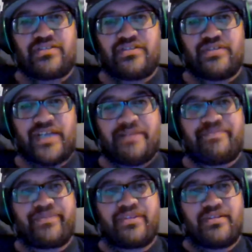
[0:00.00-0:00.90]

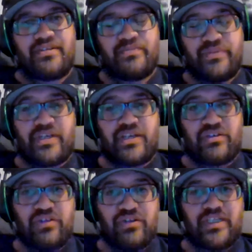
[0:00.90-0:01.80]
to put out
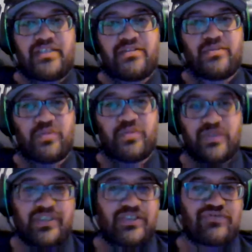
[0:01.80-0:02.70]
early
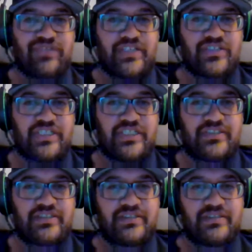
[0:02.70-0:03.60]
what their strategy is.